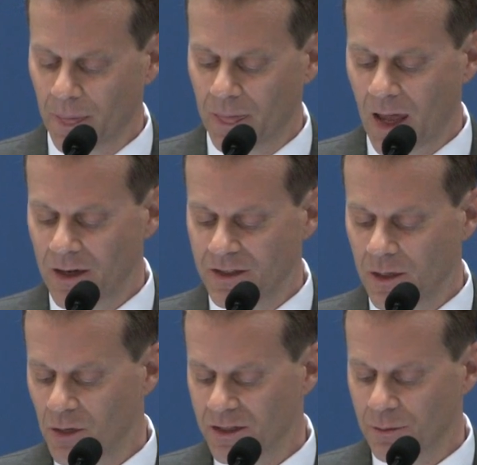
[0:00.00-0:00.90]
That is,
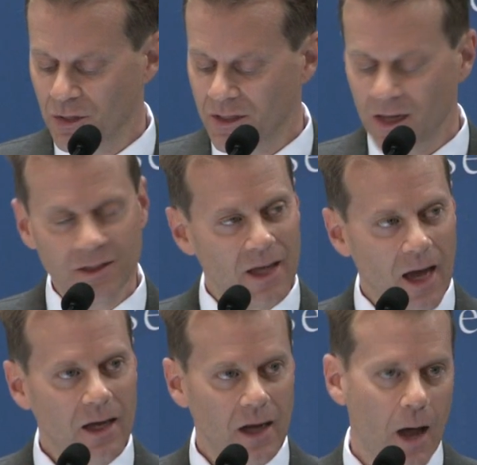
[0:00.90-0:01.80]
he must possess the
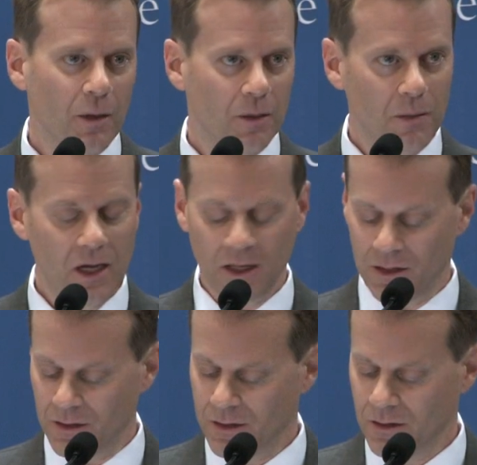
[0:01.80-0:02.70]
economic
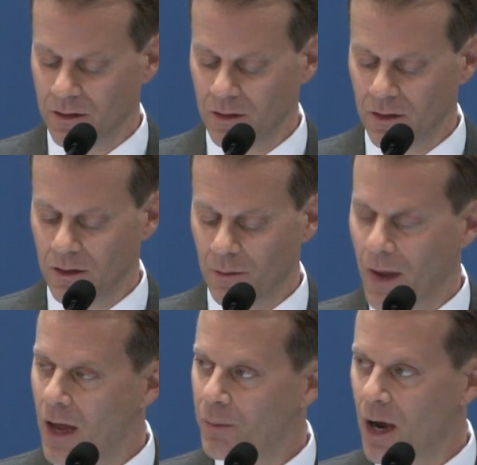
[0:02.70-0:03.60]
means, the
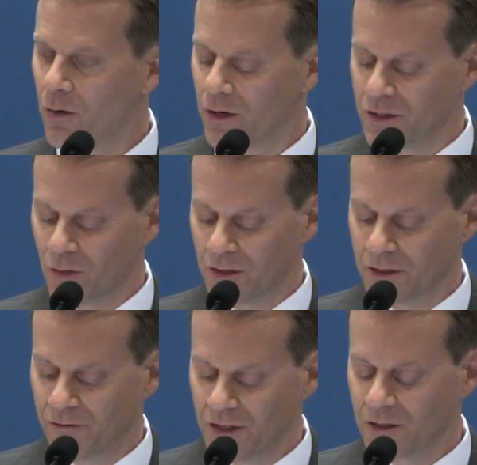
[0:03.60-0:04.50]
manpower as well as
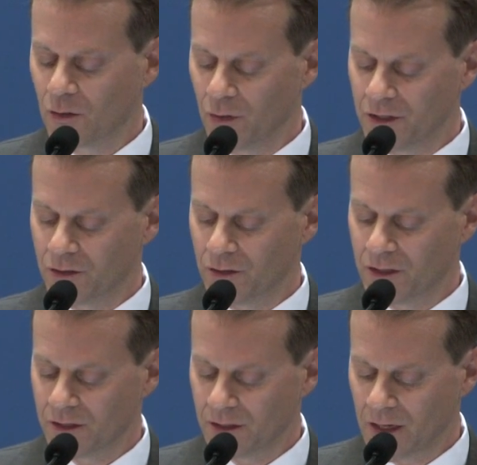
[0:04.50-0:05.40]
the physical
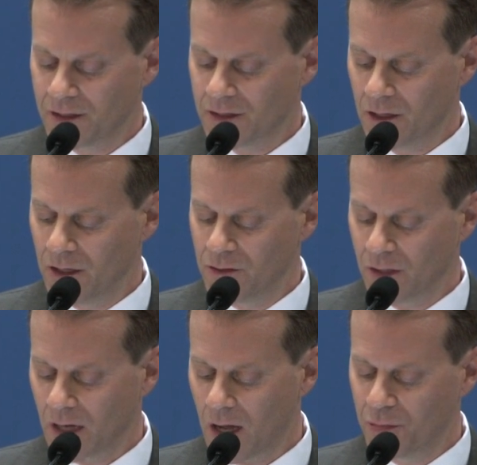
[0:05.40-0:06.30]
resources necessary to
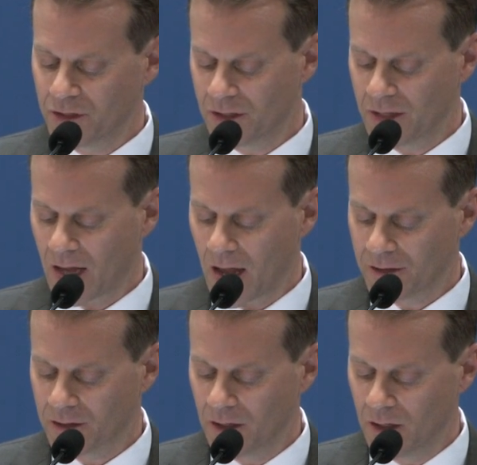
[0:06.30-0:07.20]
accomplish the
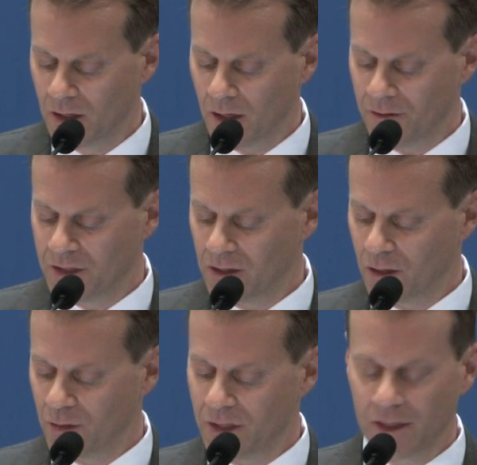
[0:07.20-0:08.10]
task of
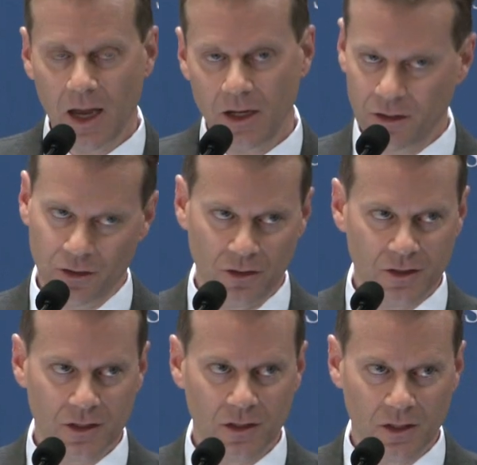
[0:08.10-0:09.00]
dealing with the
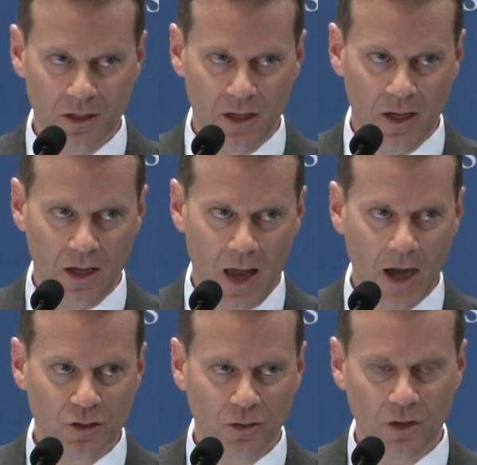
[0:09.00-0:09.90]
dangers,
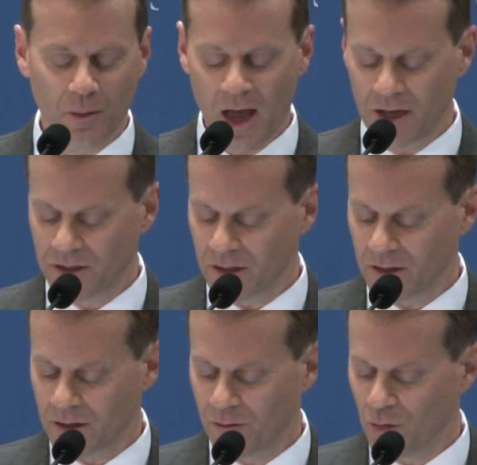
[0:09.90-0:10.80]
actual or
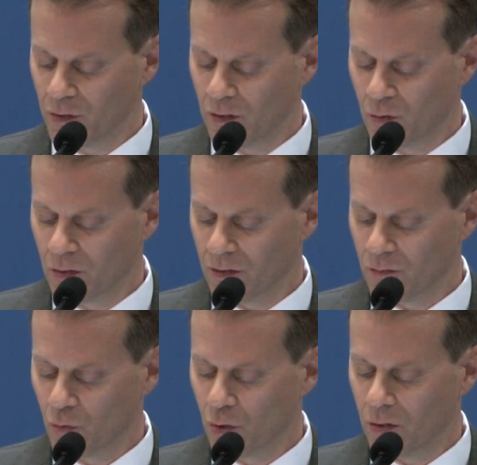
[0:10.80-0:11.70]
imagined, of the real
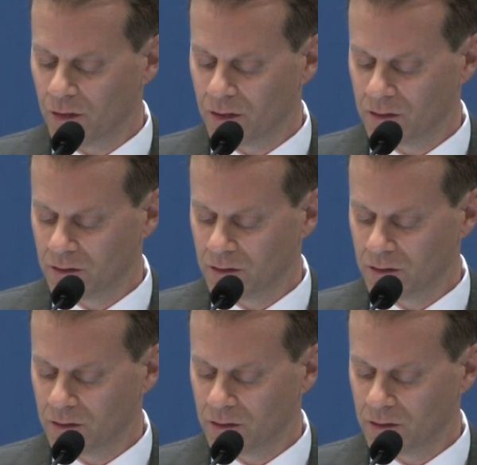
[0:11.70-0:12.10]
world.